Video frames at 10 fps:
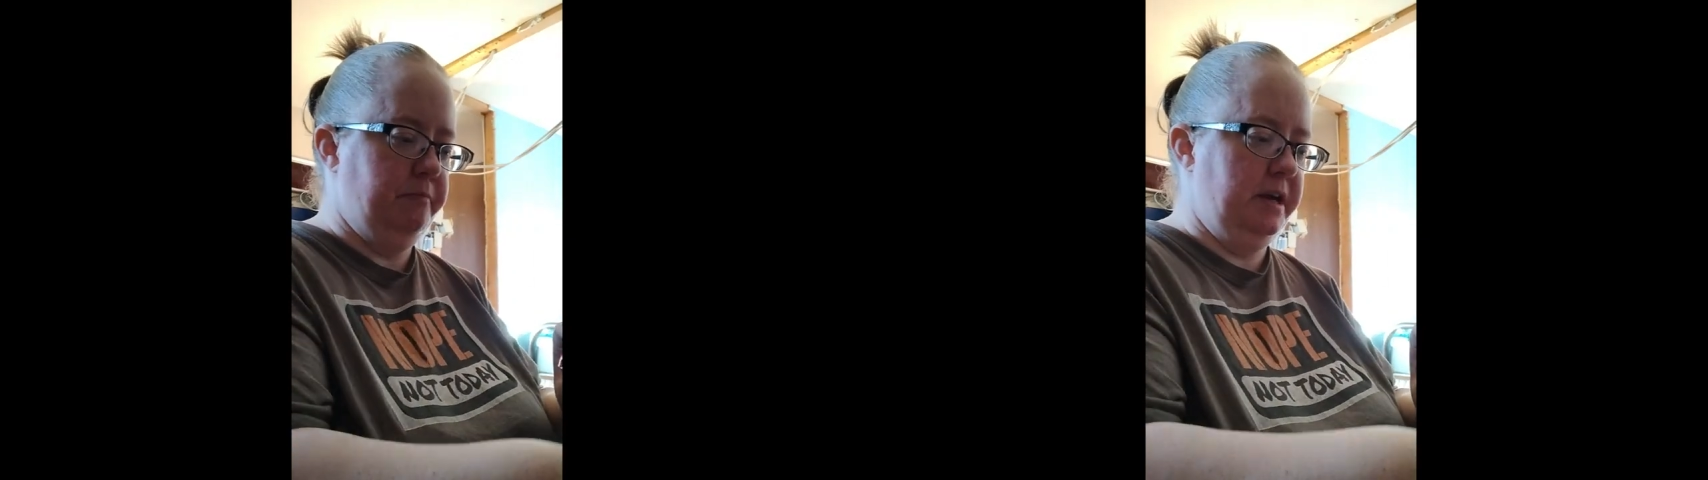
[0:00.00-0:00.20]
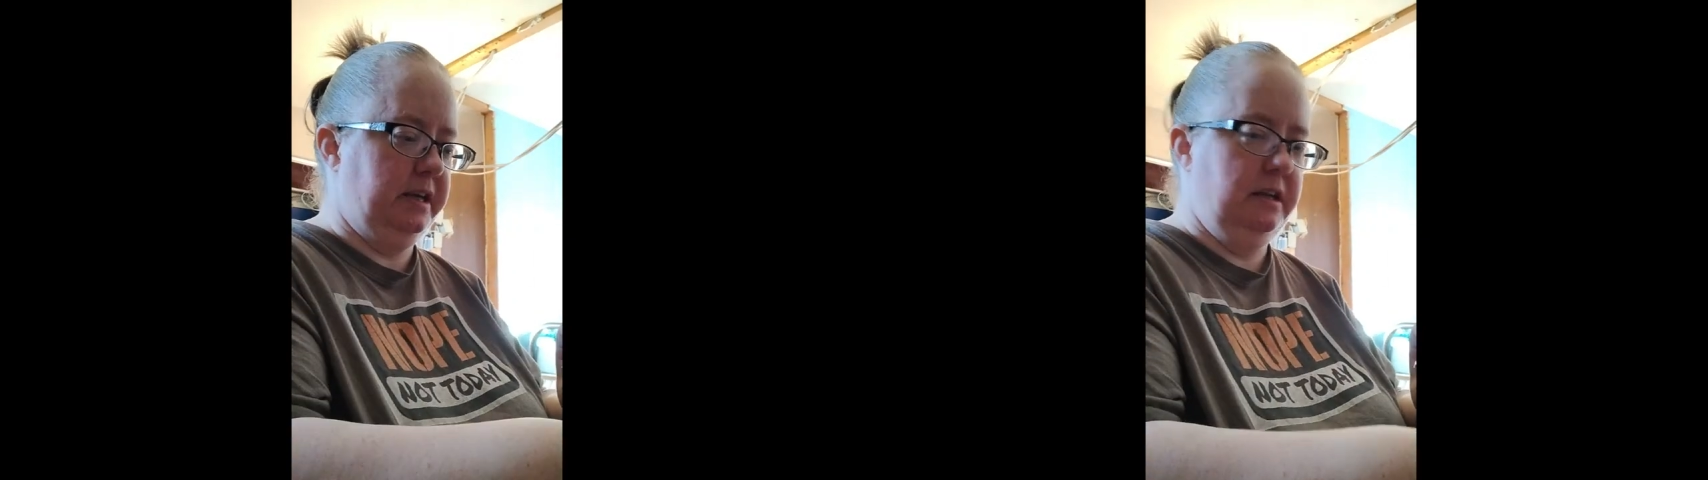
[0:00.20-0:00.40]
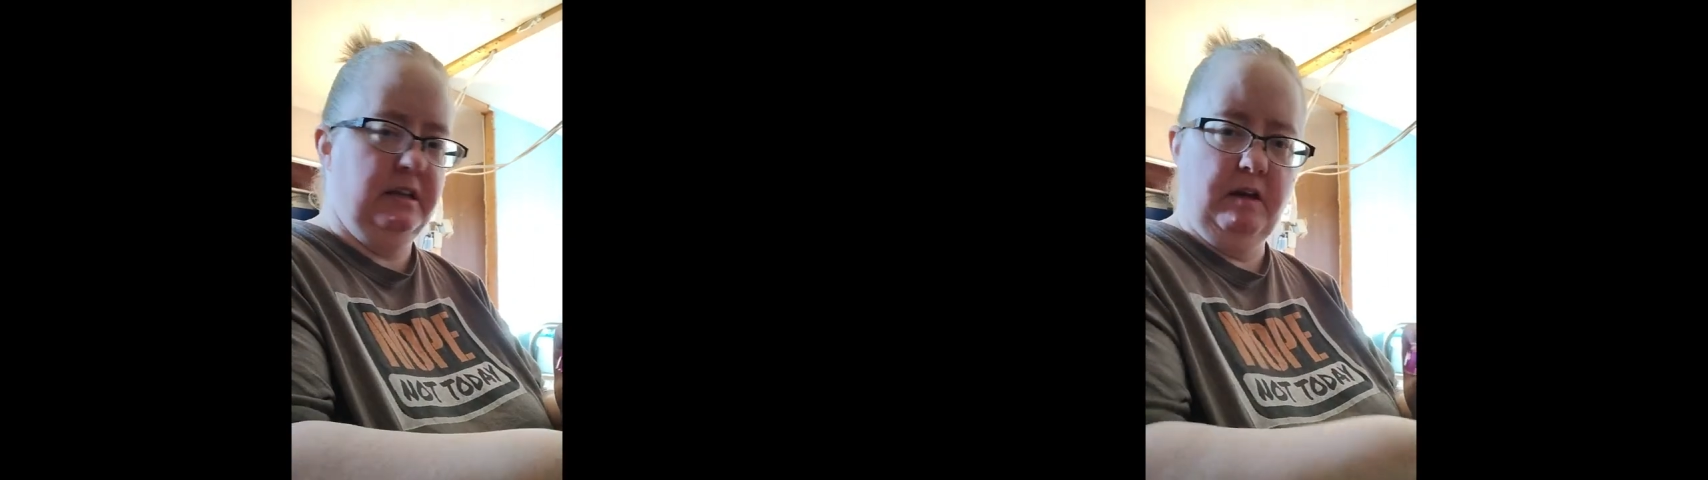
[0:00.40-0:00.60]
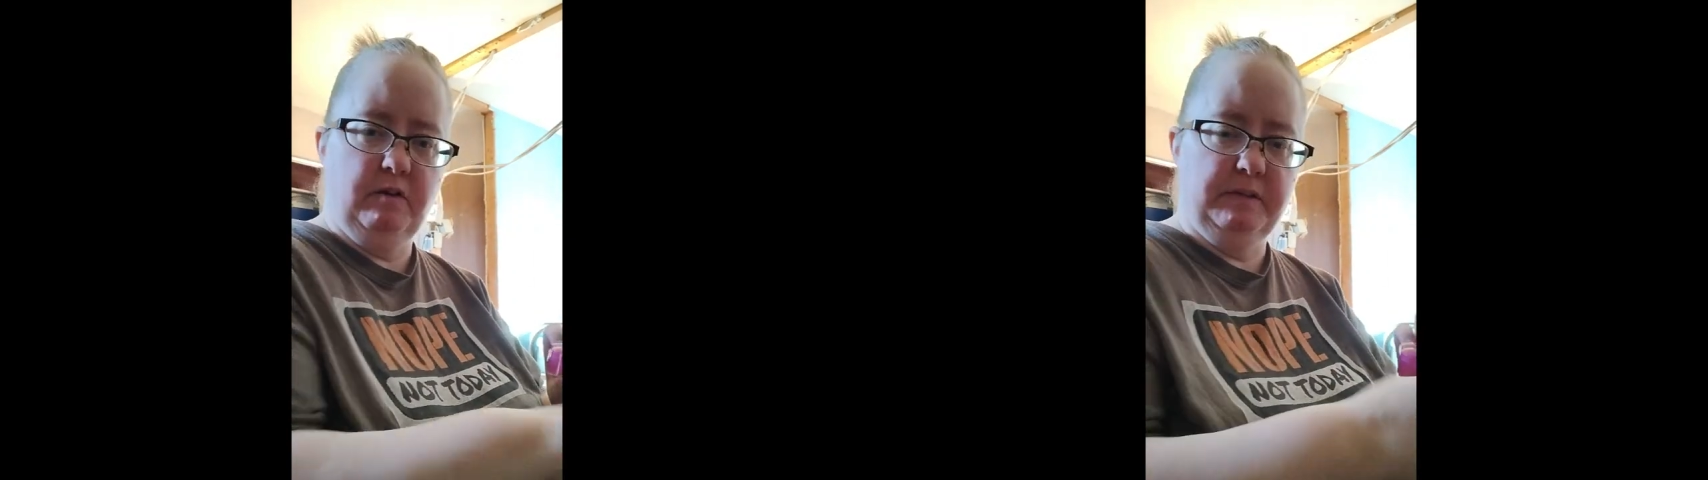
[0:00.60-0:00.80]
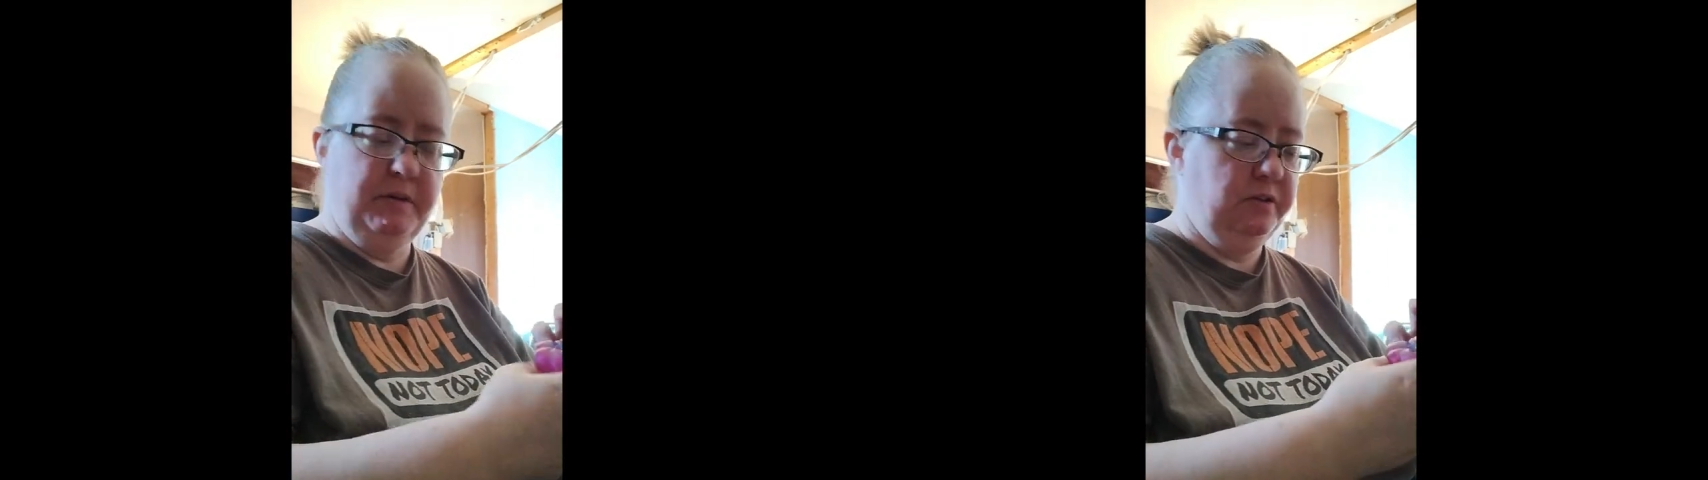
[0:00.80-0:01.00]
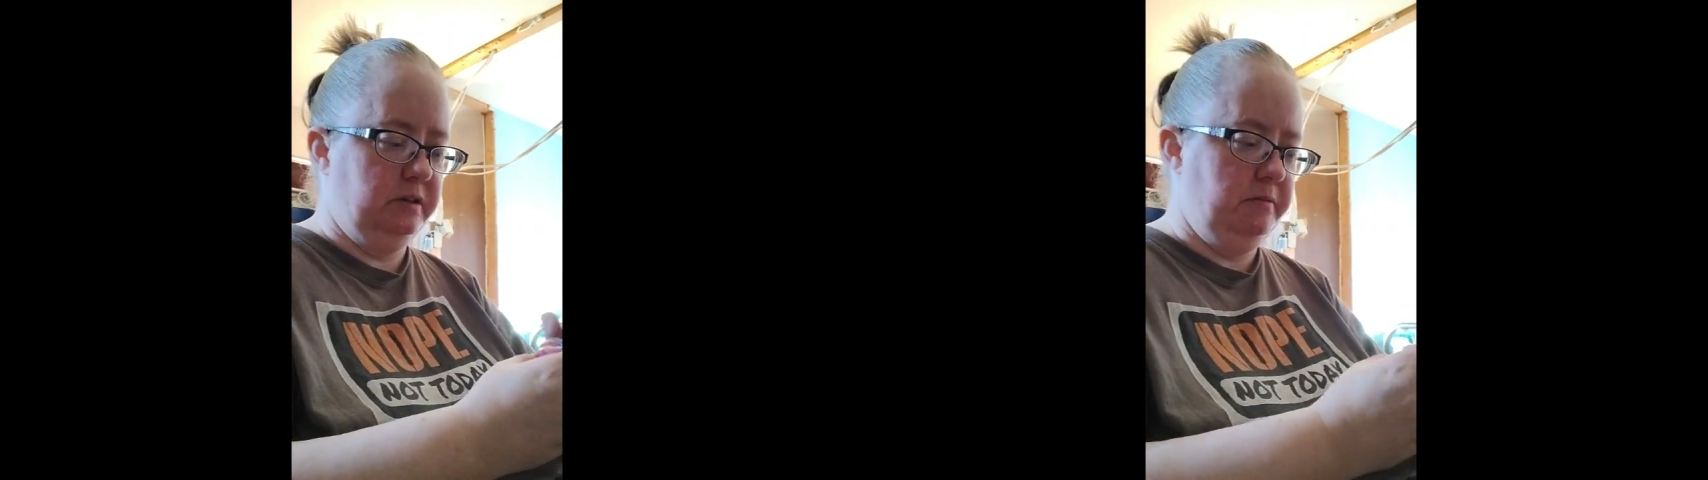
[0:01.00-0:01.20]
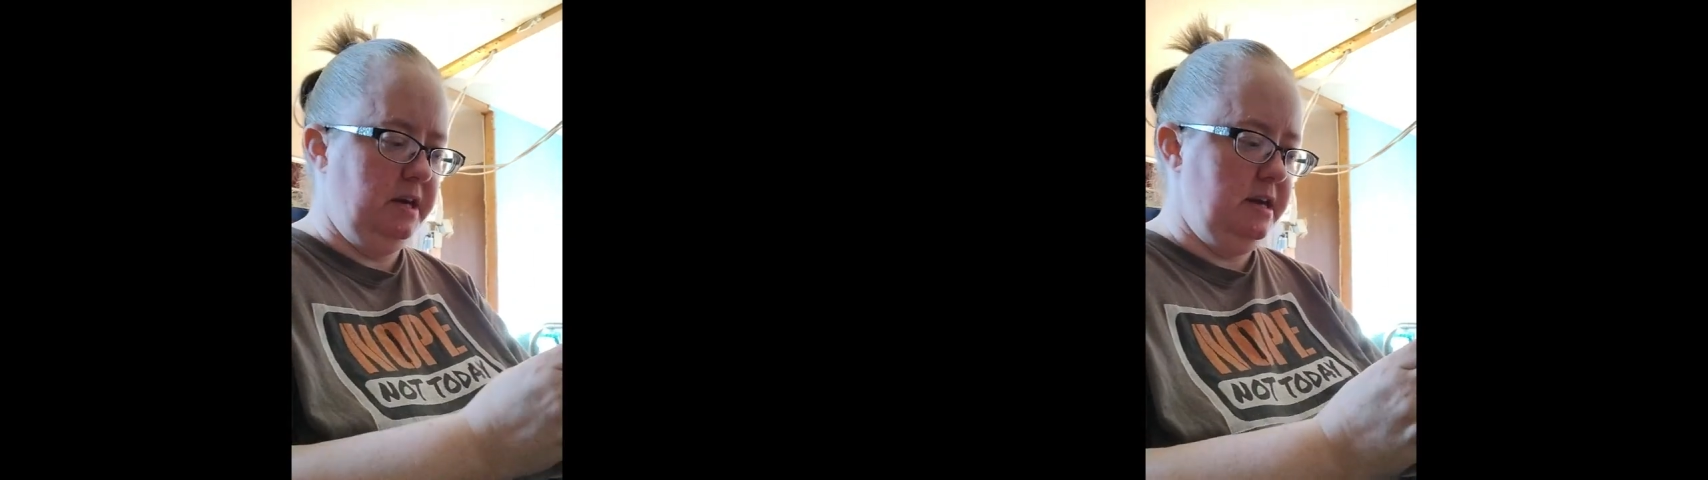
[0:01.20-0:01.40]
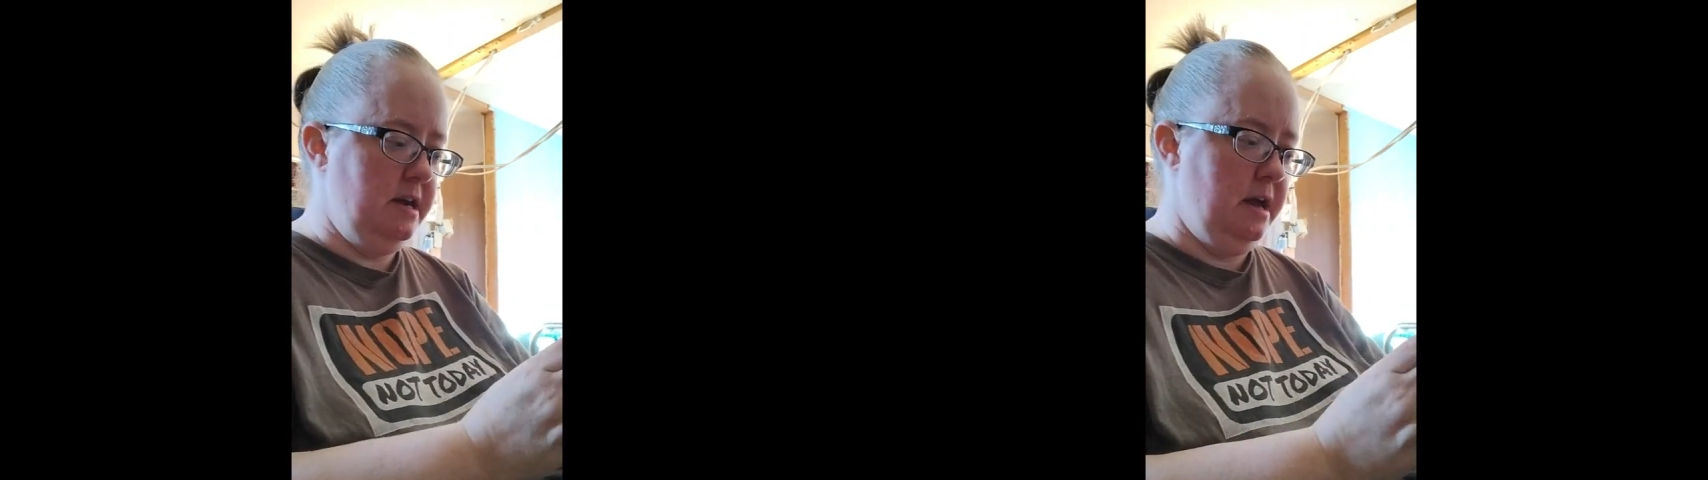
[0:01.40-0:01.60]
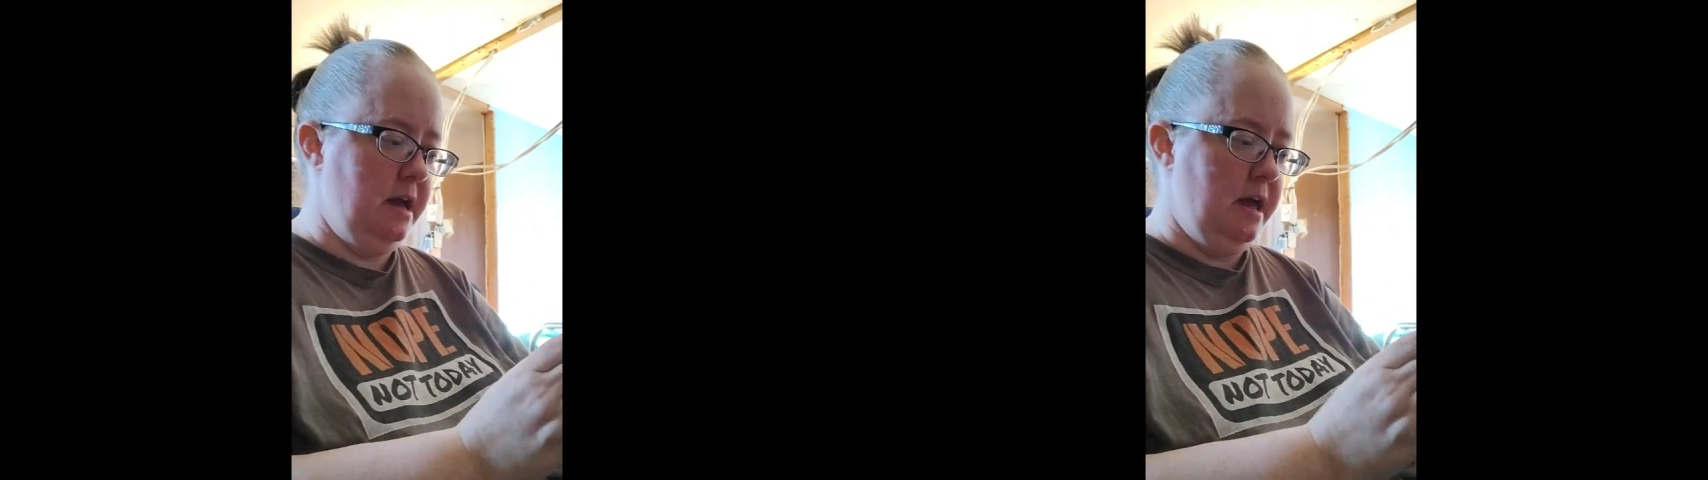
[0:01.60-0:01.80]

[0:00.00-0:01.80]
back in how it's supposed to be.